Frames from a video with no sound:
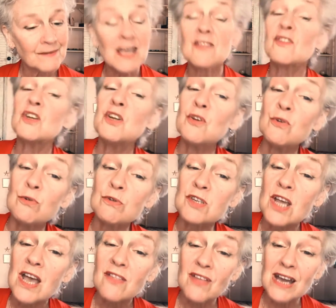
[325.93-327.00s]
The news
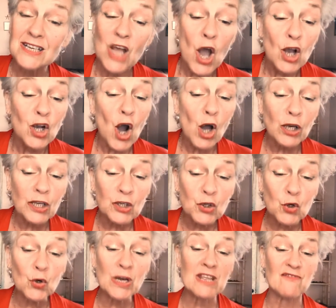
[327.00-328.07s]
that Colin
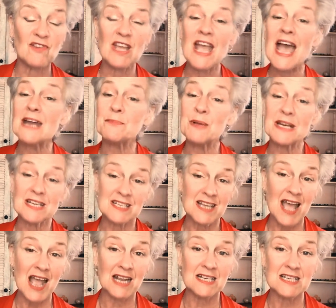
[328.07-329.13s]
Creevey had been
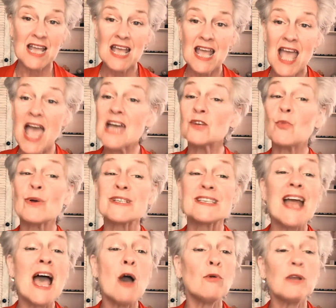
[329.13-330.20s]
attacked and was
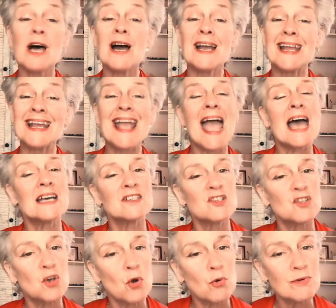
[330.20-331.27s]
now lying
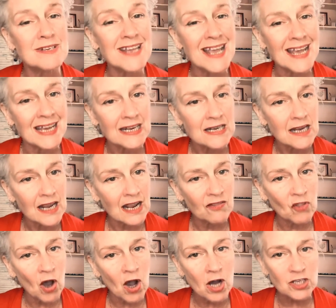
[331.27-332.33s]
as though dead in
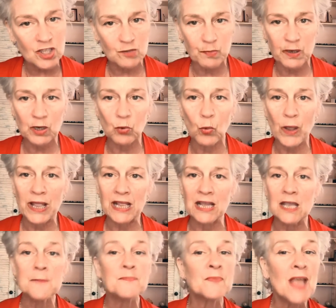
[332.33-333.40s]
the hospital
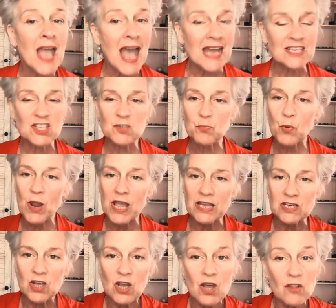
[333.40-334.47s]
wing had
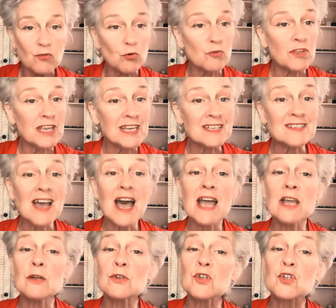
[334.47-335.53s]
spread through the
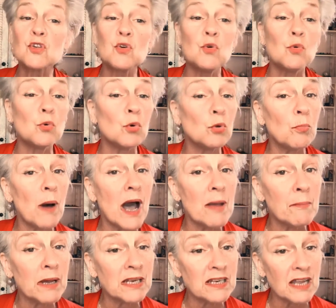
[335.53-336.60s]
entire school by
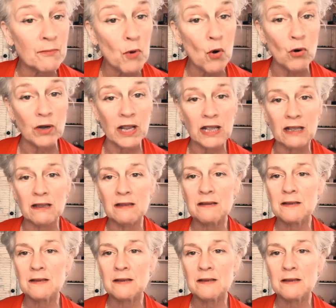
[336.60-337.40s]
Monday morning.